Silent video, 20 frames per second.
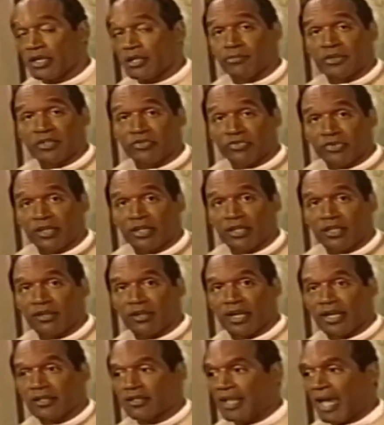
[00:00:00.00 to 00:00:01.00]

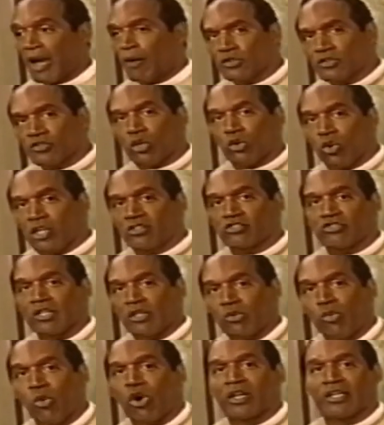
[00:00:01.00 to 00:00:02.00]
NBC, that was a
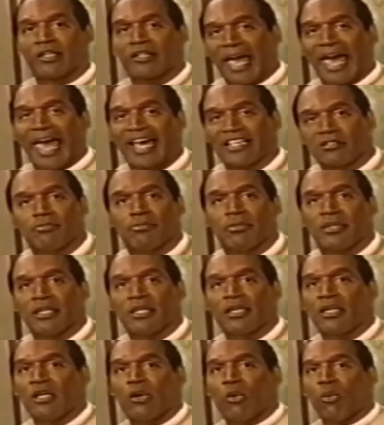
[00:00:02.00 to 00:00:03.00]
question he wanted to ask
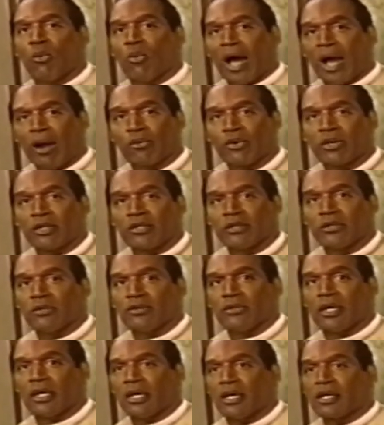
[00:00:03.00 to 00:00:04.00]
me. Why were
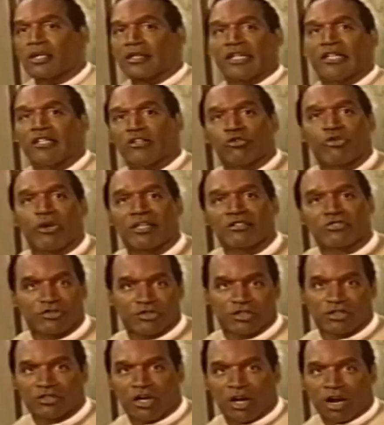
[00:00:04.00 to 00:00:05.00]
you getting dressed
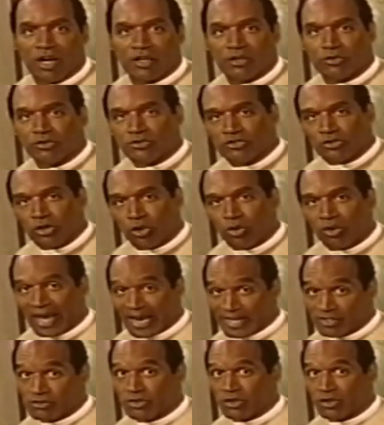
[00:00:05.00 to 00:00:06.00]
in the dark? There was no
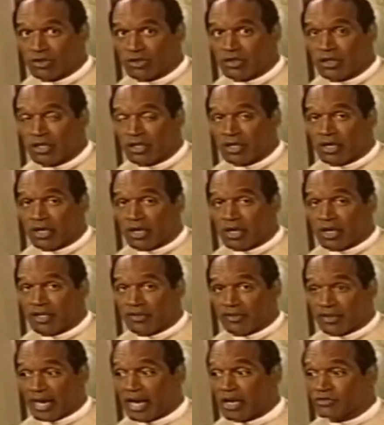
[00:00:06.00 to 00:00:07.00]
lights on
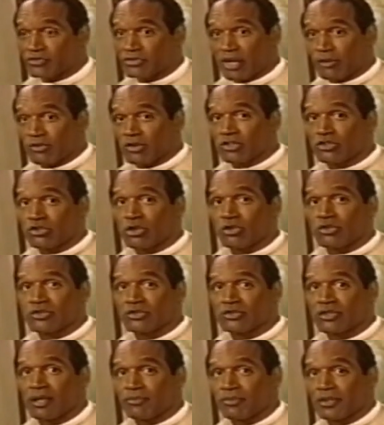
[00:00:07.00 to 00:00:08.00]
in the house, and I want to show
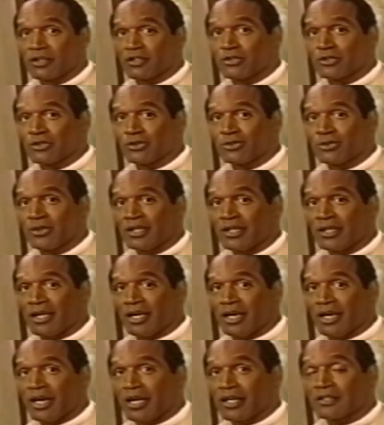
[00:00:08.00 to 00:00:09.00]
you something
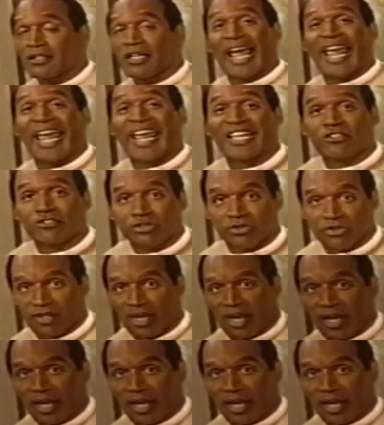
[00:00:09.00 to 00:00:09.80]
to answer